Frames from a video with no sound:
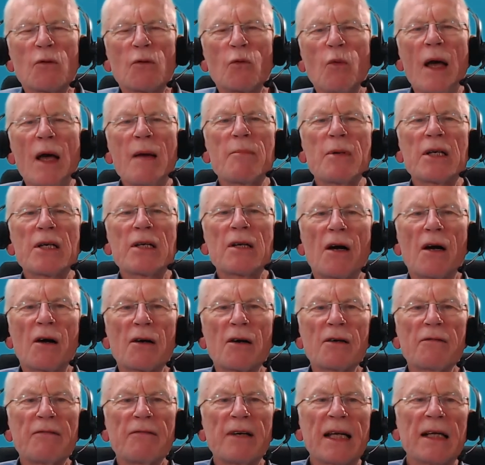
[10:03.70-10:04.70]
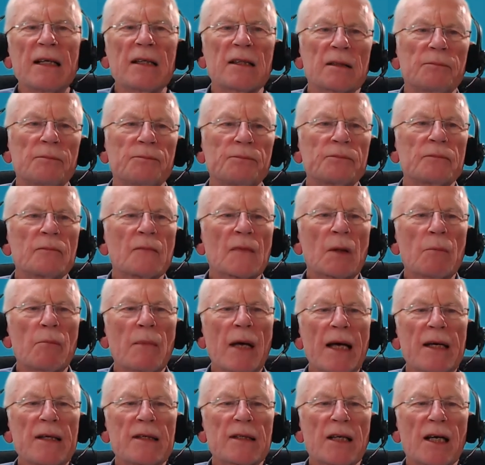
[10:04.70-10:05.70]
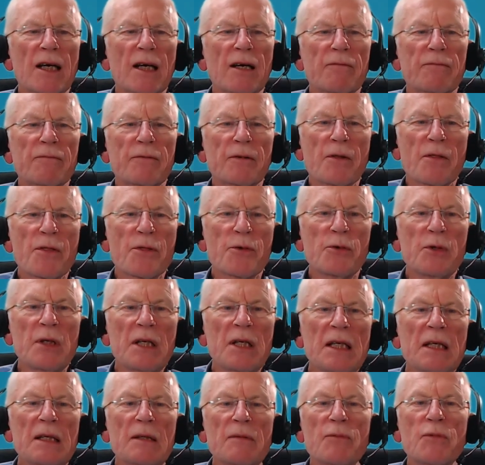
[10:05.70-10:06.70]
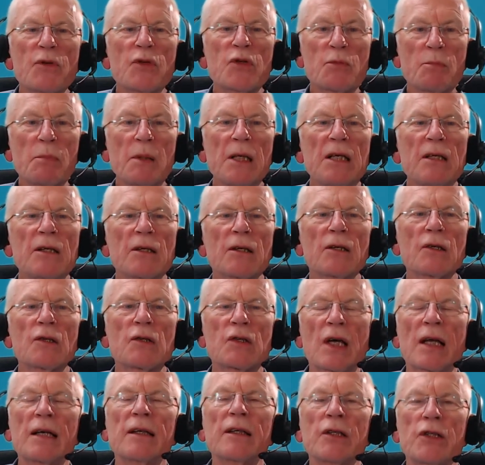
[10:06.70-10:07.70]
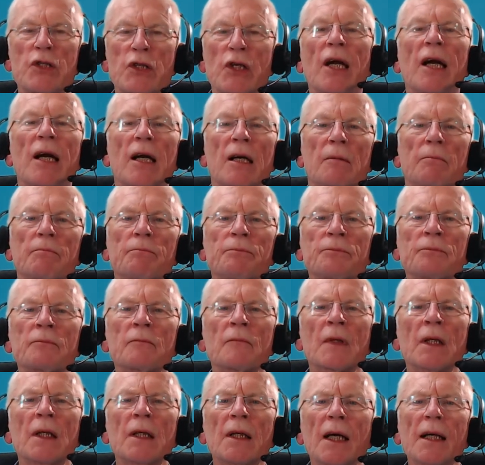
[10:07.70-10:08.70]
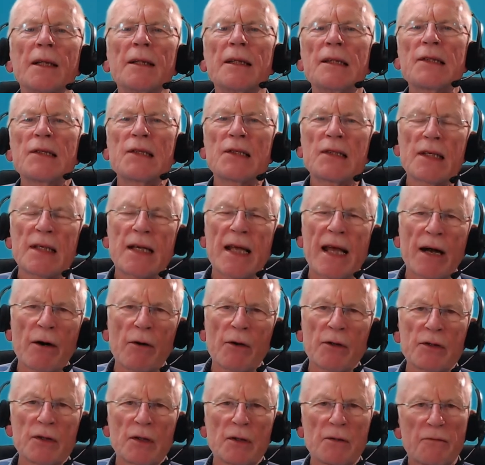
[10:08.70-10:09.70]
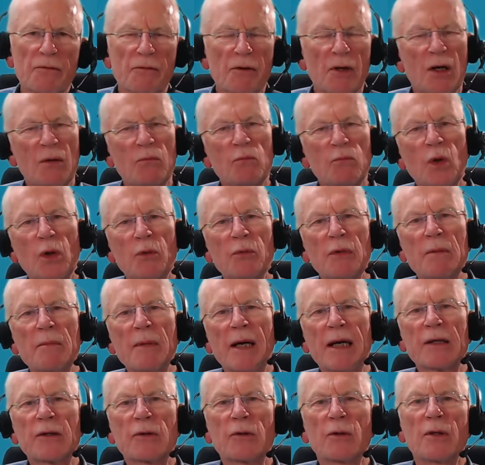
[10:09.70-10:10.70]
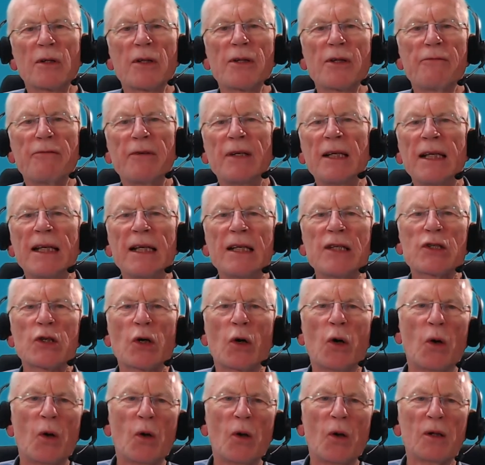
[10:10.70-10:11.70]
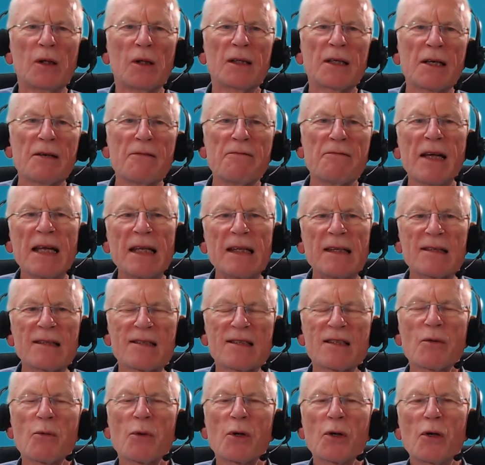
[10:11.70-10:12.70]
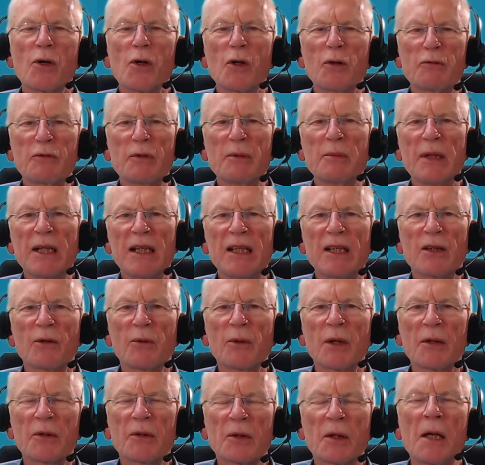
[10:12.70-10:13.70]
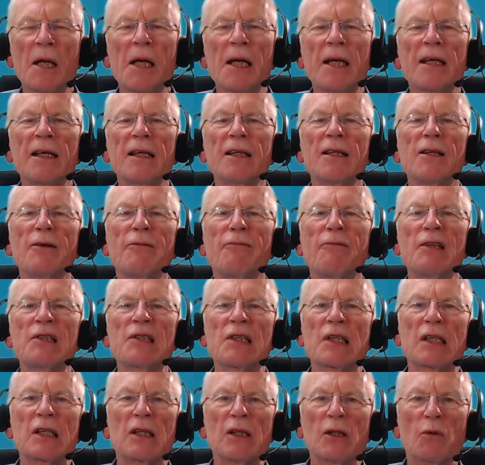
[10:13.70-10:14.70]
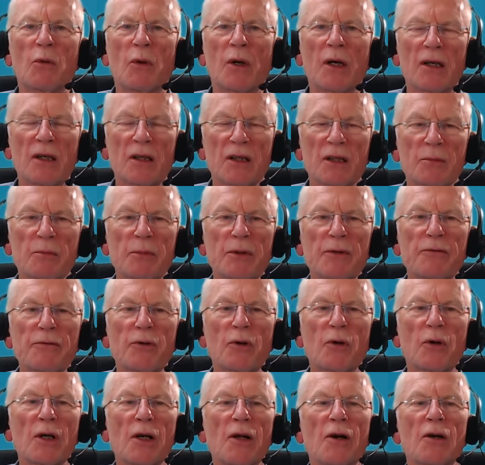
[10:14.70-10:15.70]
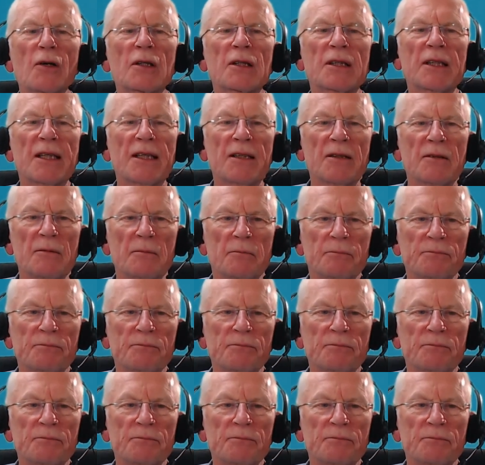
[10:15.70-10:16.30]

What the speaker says: webinar event might have 3 speakers and a chair. And this is inherited from what we might call the village hall events that we're all familiar with in the physical world before lockdown.